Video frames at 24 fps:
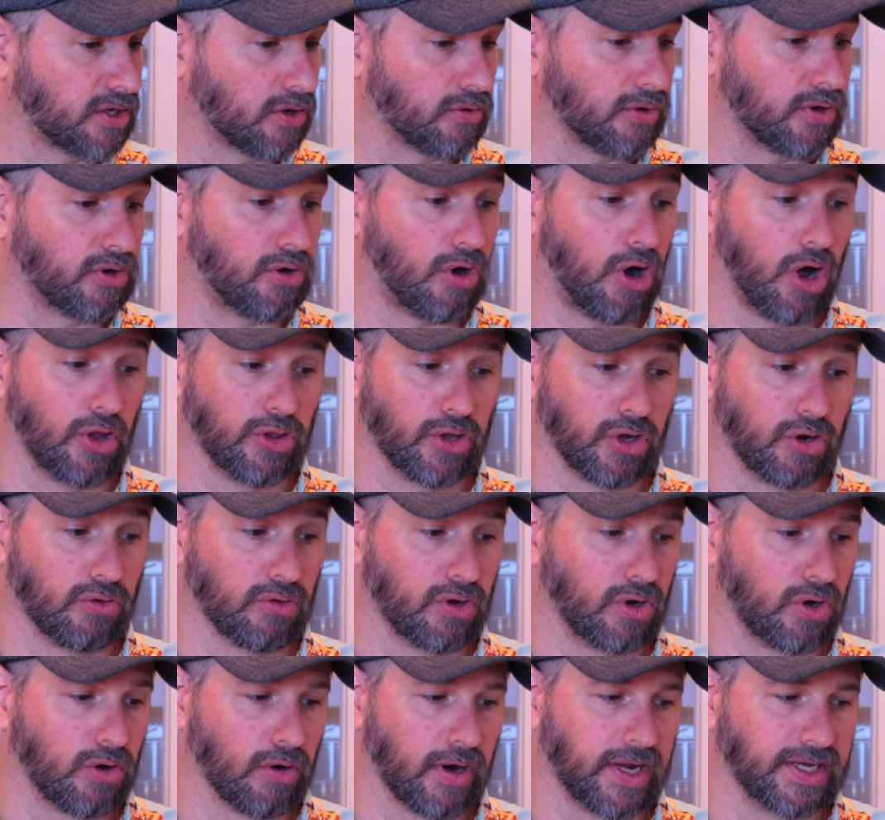the griddle on the
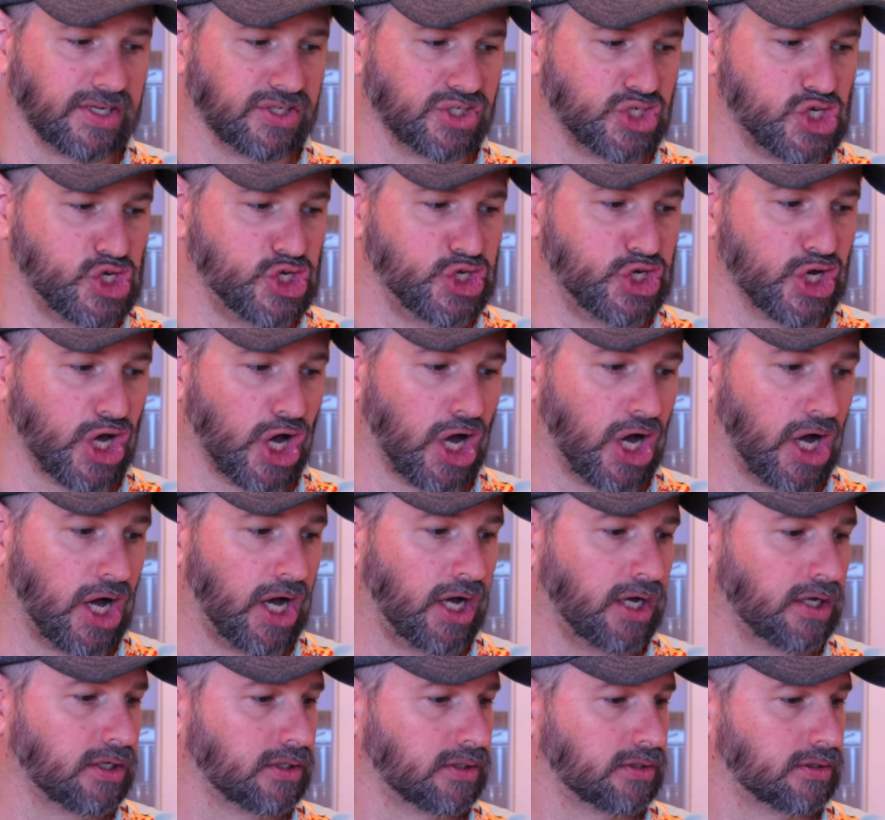grill grate,
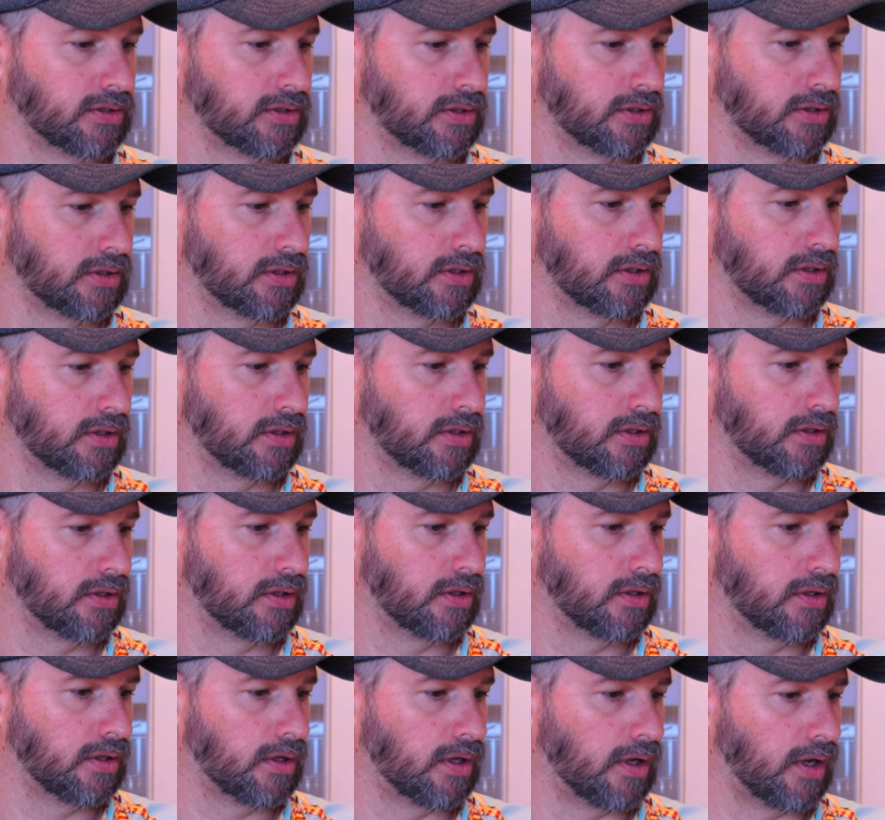duh.
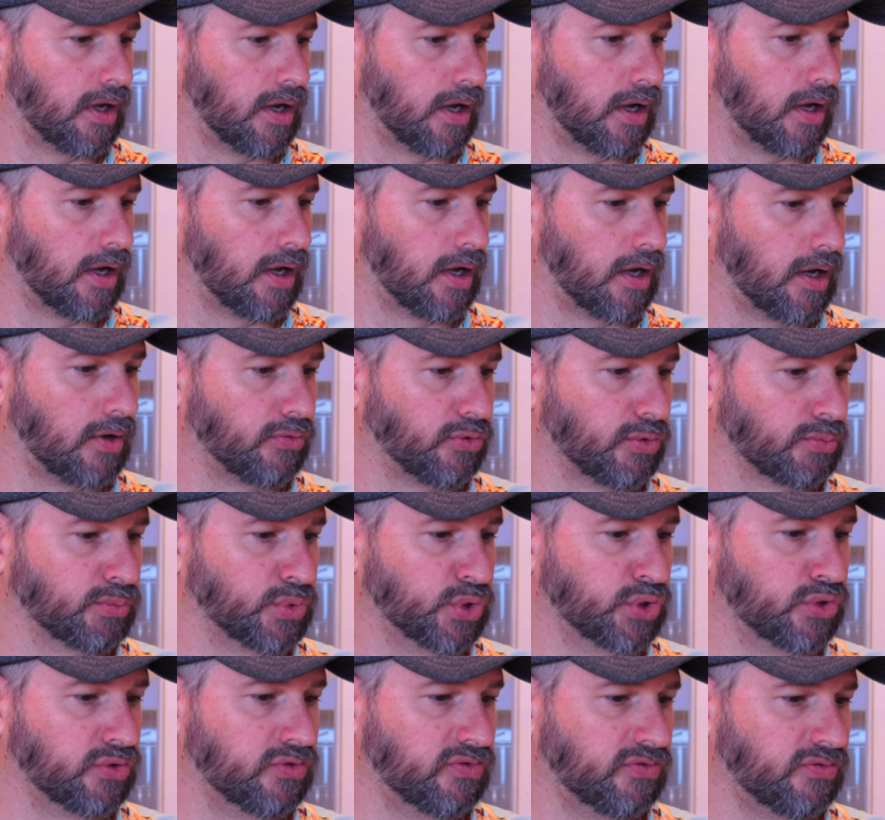Uh,
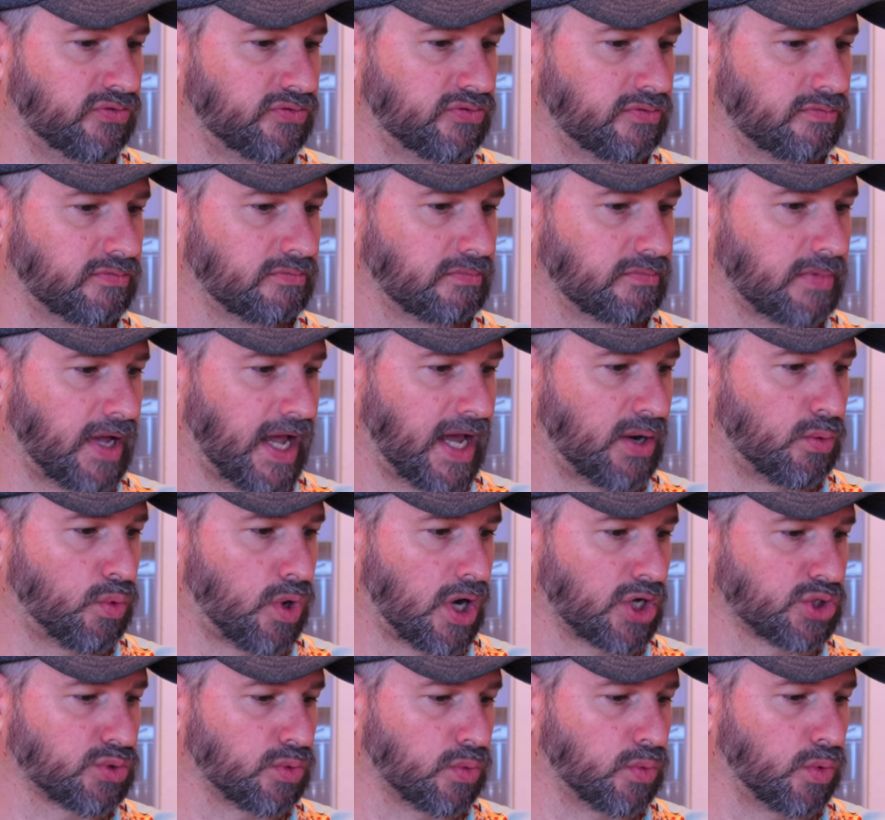remove, hand
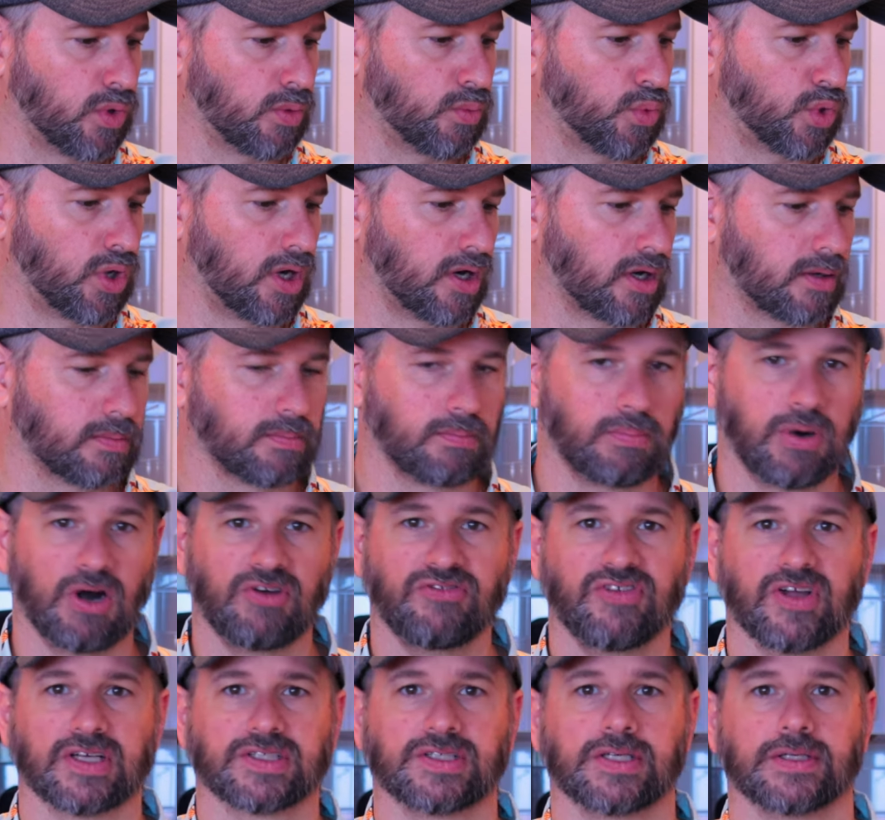wash with warm water,
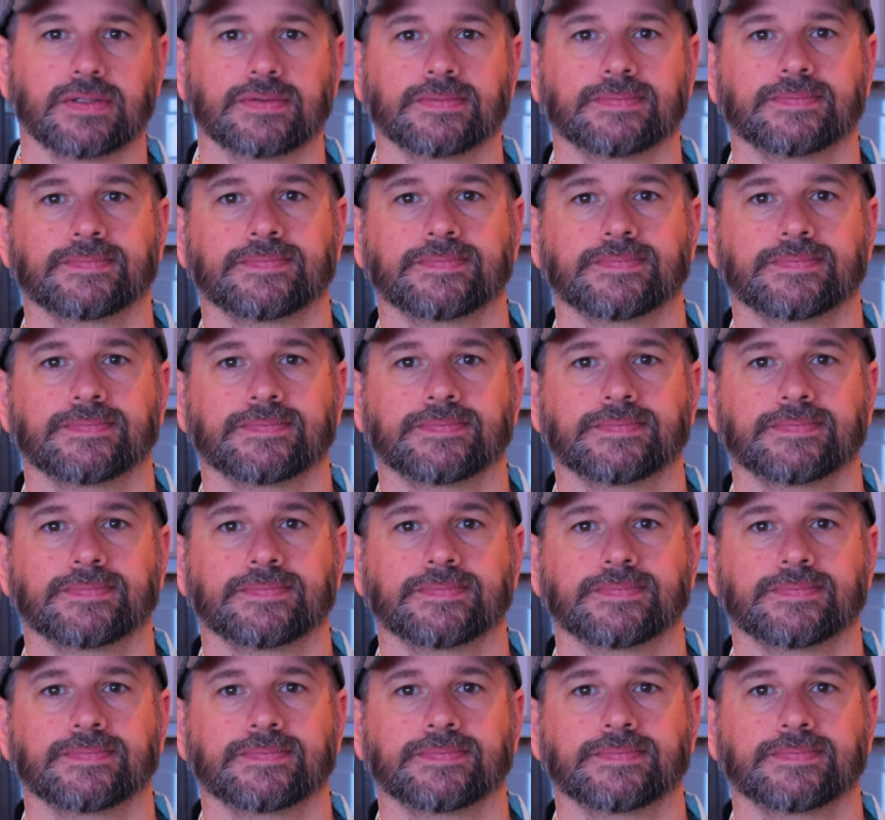perfect.